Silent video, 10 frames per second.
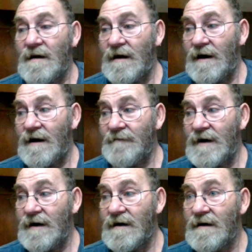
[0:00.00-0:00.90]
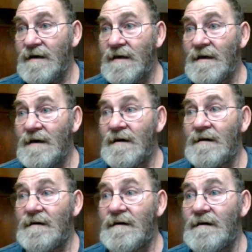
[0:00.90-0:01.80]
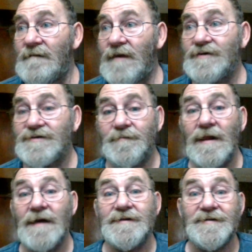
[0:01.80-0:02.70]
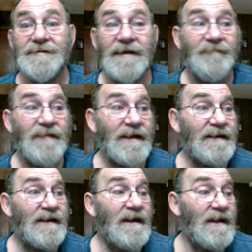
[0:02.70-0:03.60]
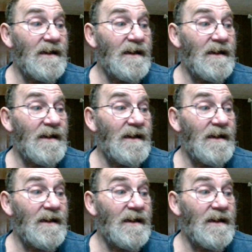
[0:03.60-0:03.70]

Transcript: Um, most places have been